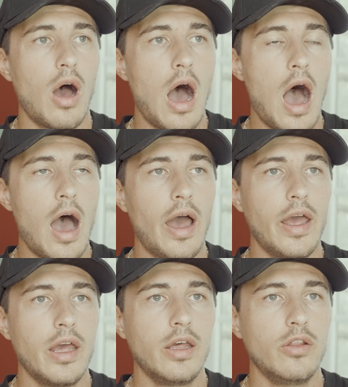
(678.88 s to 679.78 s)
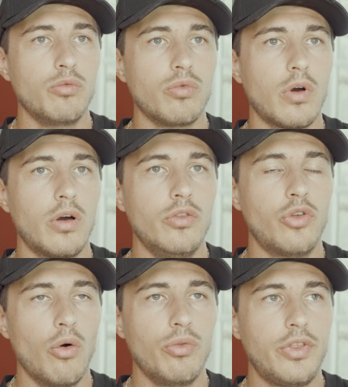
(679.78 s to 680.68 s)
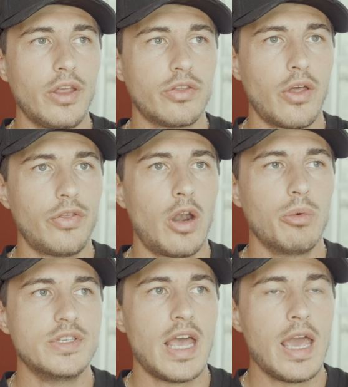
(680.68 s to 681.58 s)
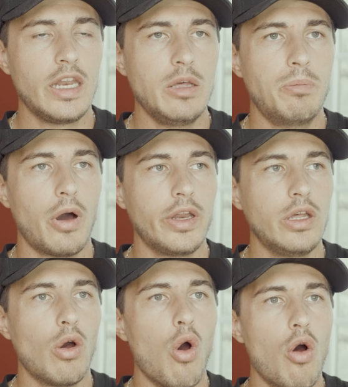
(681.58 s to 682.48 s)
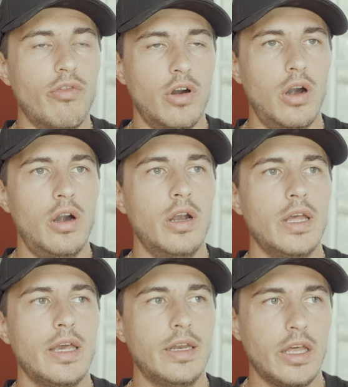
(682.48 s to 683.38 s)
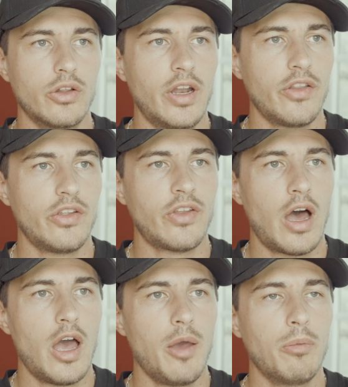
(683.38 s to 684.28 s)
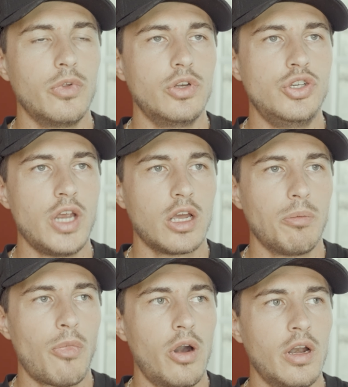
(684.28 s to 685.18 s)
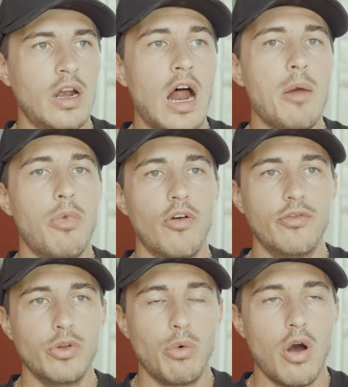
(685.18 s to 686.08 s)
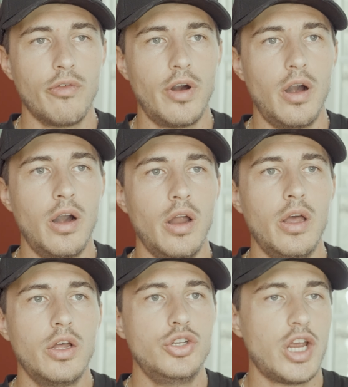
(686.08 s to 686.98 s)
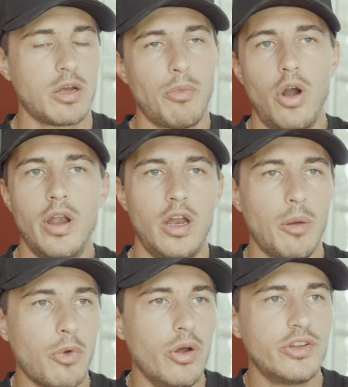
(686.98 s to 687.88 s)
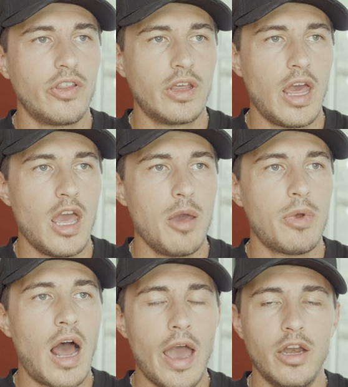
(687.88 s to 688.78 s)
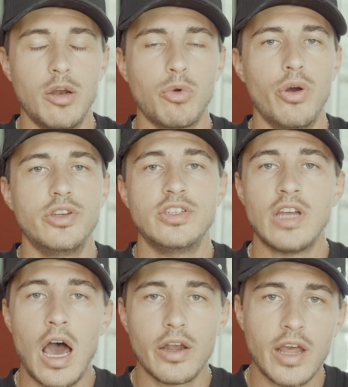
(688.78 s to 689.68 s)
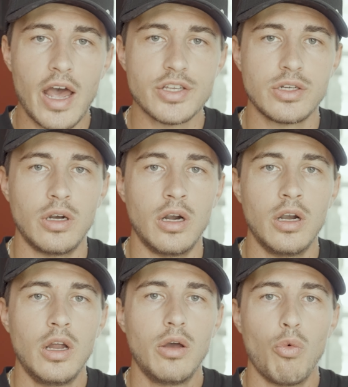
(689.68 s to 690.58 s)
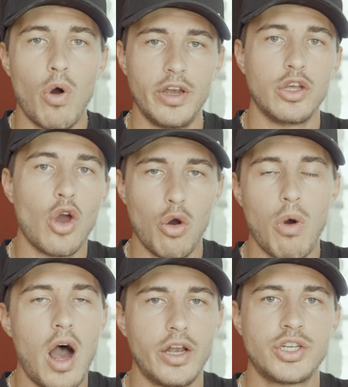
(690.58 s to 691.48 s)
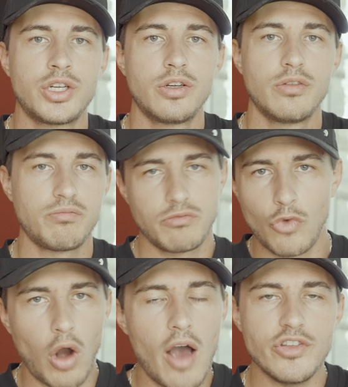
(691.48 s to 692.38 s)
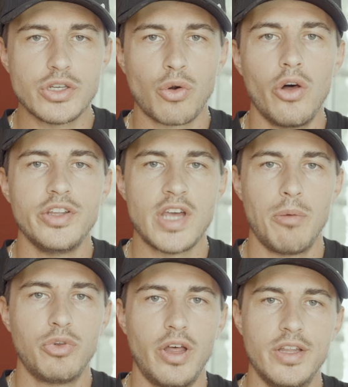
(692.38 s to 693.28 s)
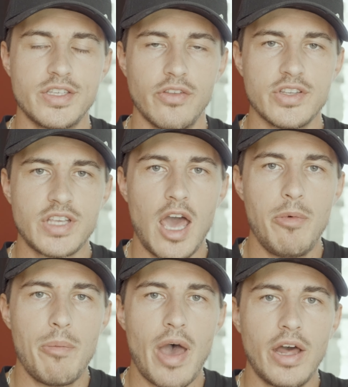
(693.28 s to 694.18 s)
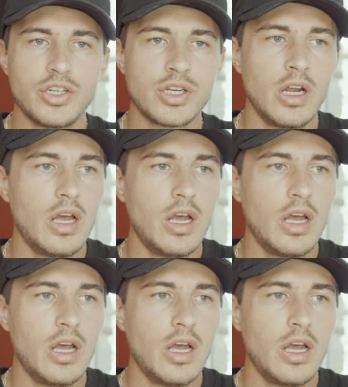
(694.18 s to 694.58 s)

I don't think that there was anybody over in England at the time. Jacob Martin and I both flew over. Jacob Martin ended up going to the game, and I ended up going to Doncaster, wanting to go watch, obviously, Crawley Town play instead of the Sidemen match.